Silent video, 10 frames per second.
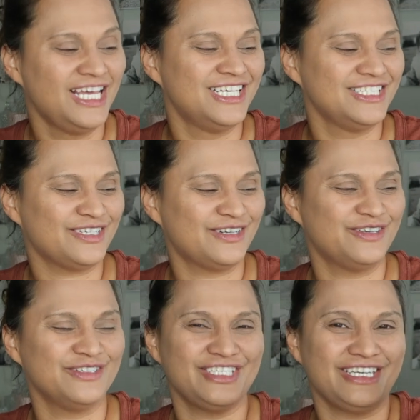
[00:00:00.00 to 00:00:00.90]

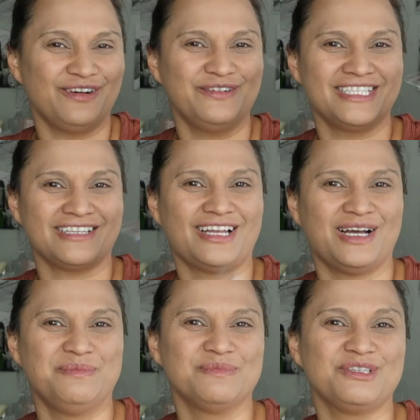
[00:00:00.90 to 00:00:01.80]
so she always
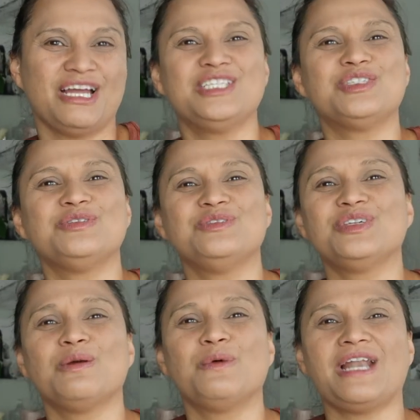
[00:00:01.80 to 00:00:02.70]
um, tries to, she,
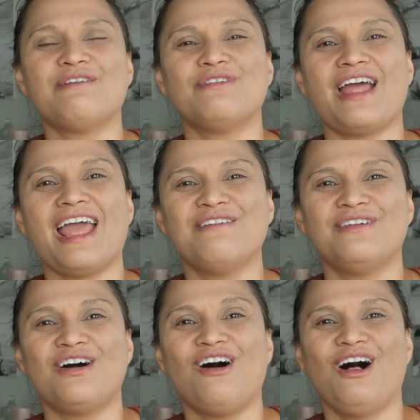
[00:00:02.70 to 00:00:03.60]
whenever I have a
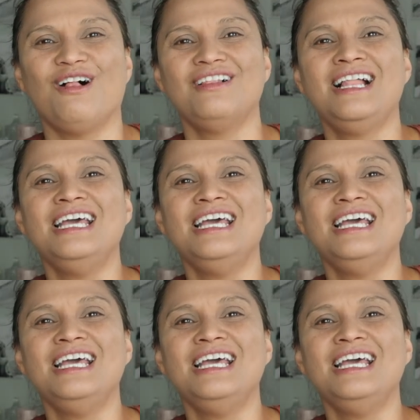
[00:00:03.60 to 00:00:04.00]
haul,